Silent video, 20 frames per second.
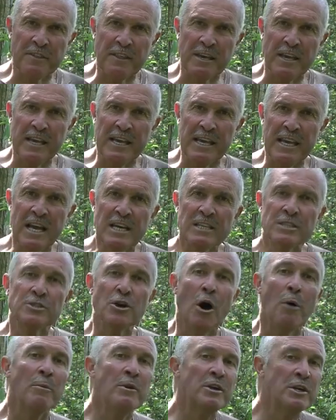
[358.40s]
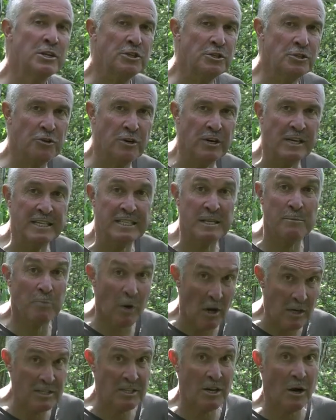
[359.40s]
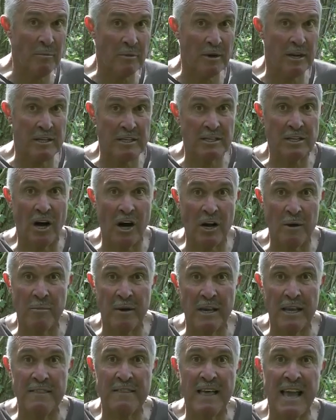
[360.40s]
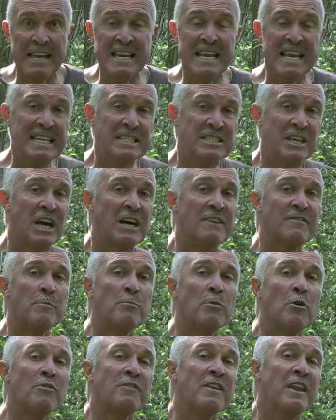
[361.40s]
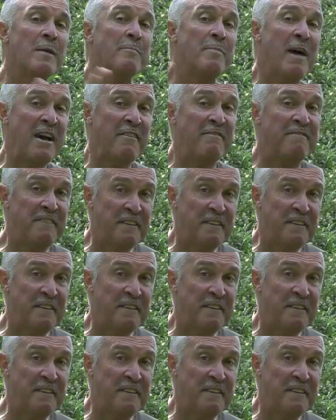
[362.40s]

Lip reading: the dominant trees. And by dominant, I mean they need to cover more than about